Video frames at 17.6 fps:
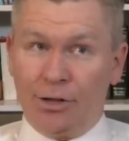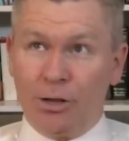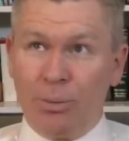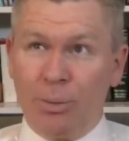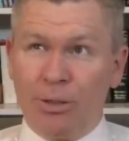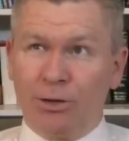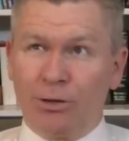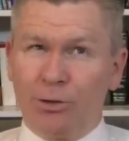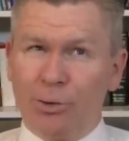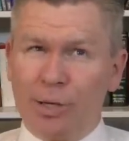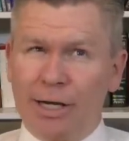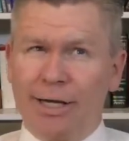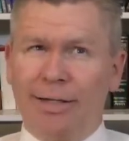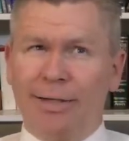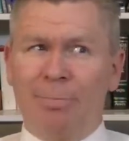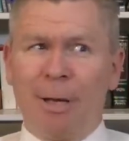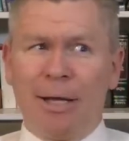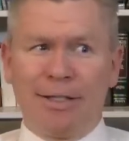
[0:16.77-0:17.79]
To be
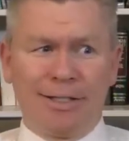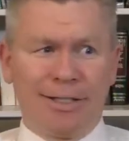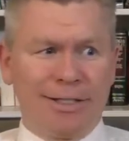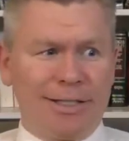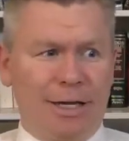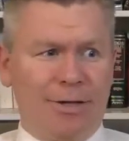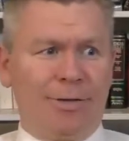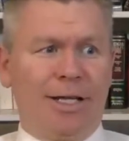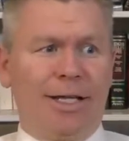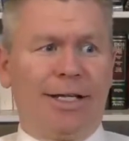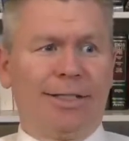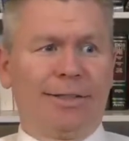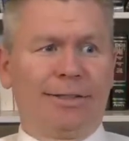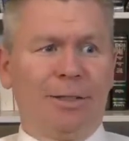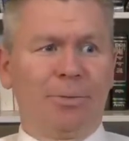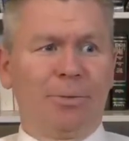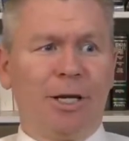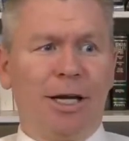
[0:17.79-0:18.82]
stricken makes it sound like
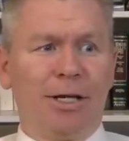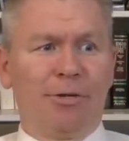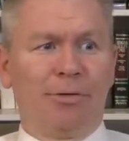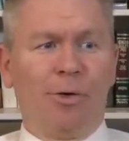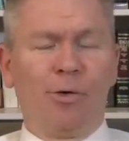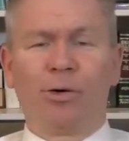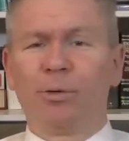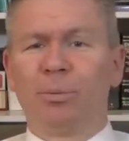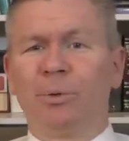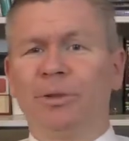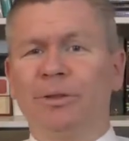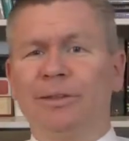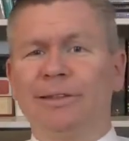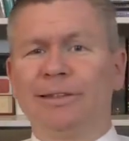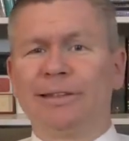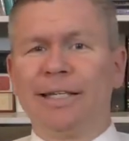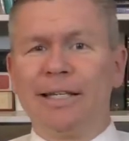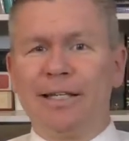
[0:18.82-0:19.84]
it's some kind of horrible
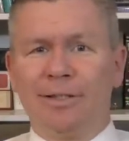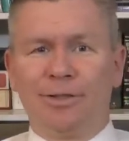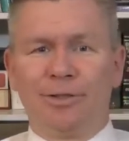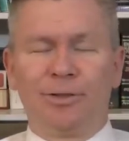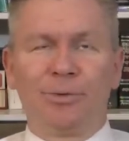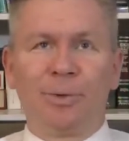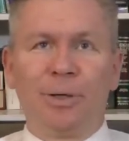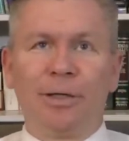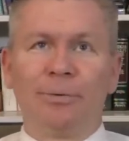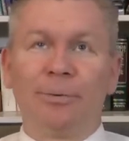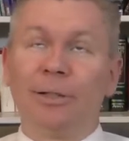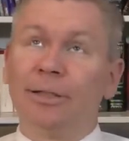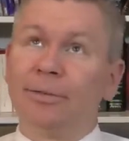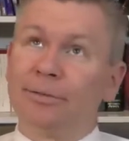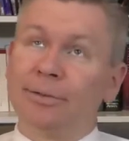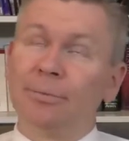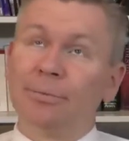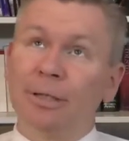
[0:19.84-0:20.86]
disease. And
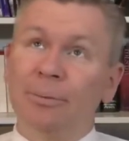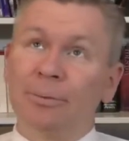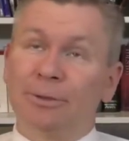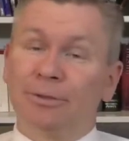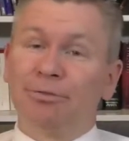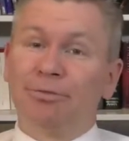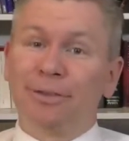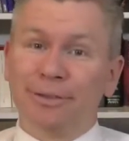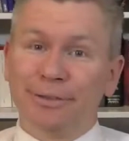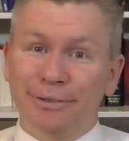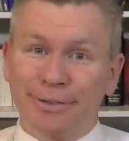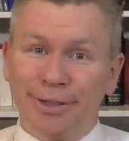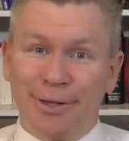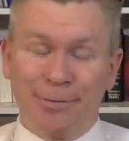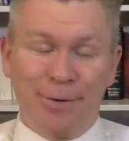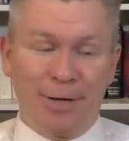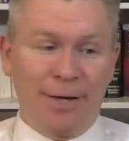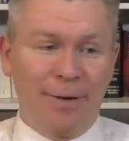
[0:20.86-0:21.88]
well, sometimes it feels
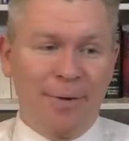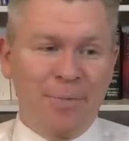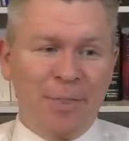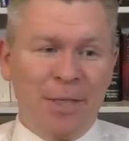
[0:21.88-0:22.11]
that way.